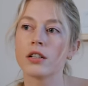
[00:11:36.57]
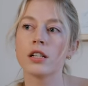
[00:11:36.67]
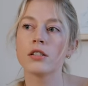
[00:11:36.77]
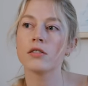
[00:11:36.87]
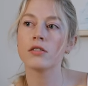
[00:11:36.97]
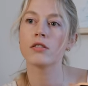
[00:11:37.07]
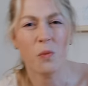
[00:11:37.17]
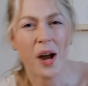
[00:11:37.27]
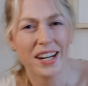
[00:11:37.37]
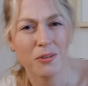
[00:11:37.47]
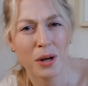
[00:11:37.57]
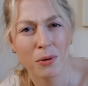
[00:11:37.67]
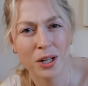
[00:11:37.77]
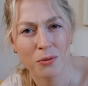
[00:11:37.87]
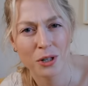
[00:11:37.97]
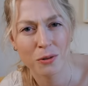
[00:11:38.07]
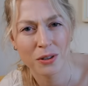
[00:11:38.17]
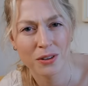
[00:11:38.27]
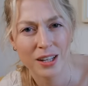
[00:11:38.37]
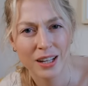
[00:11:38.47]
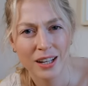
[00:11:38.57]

because why do I want to work with